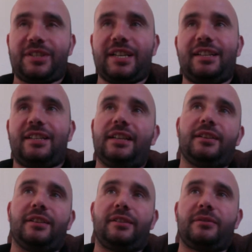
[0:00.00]

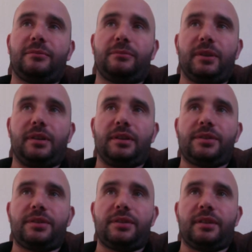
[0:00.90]
idea
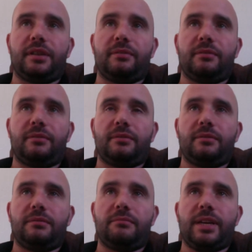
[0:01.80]
was that
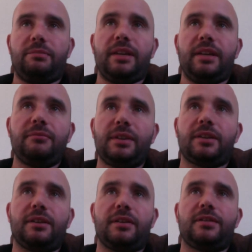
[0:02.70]
maybe
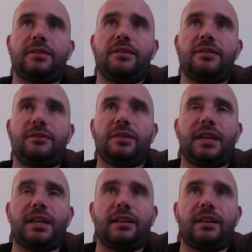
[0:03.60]
we could do
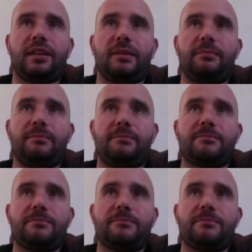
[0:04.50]
like a